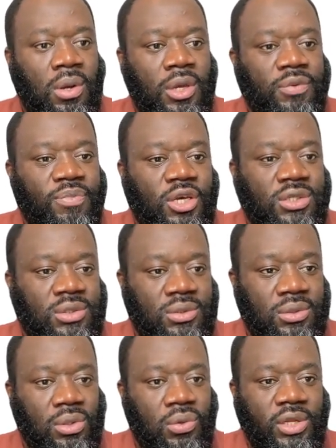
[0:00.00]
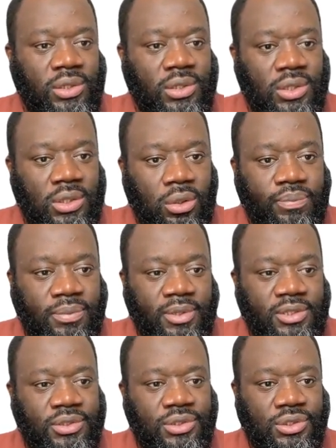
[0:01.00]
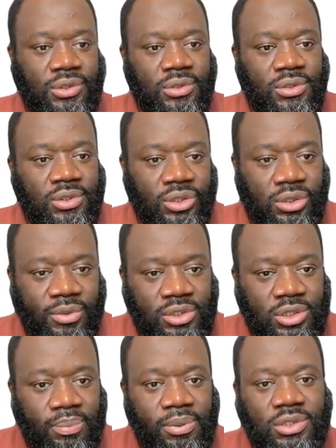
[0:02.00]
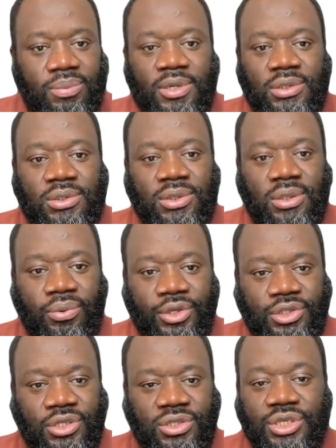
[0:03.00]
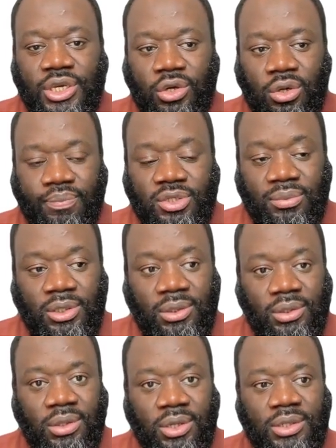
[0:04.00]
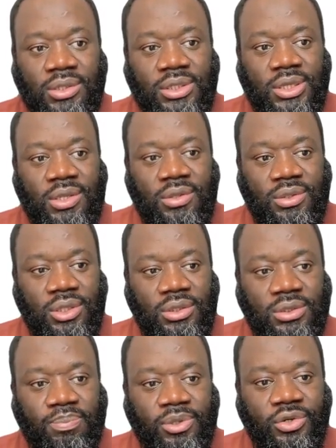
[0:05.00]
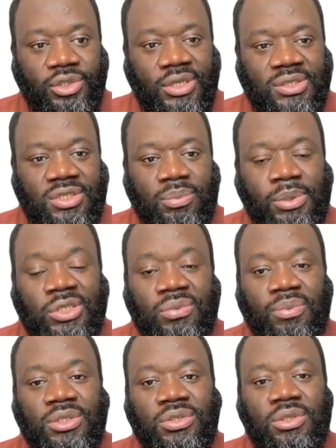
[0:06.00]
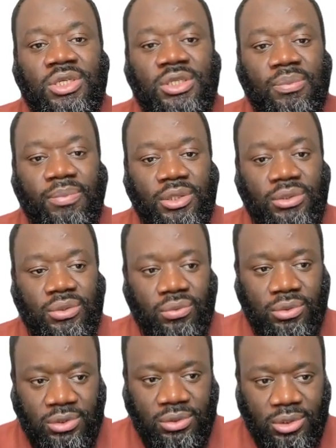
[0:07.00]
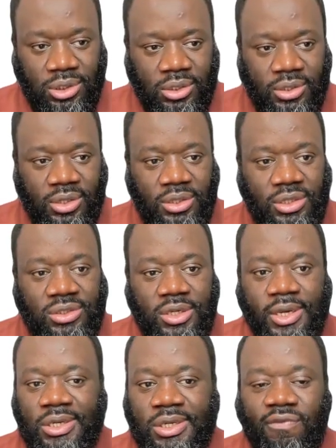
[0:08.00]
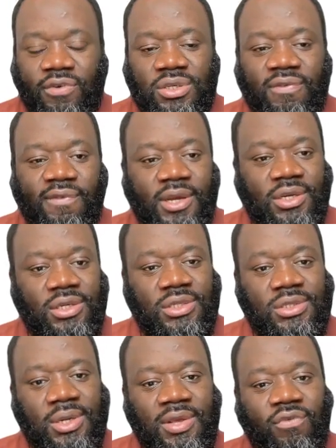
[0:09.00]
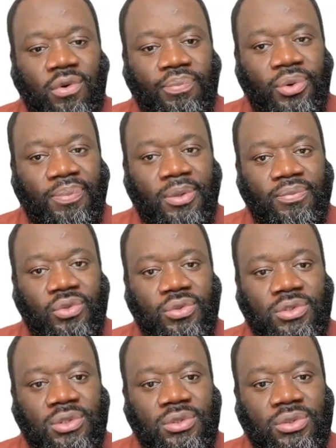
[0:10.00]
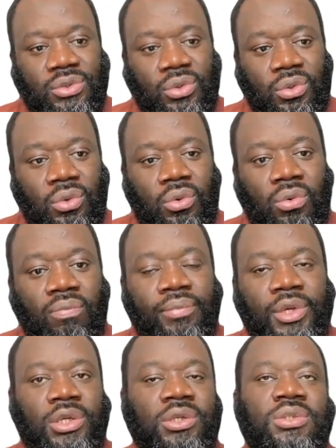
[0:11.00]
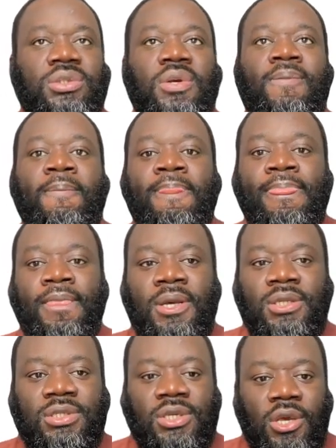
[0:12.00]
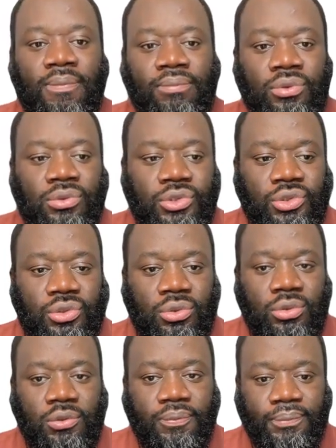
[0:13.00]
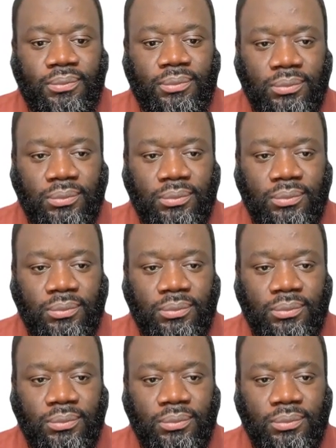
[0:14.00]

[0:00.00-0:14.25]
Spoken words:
it makes locally optimal decisions, incremental placement, which is near optimal, and then it prioritizes placements on data plane nodes. Then it's ideal for defining SLA for premium users. So because it's able to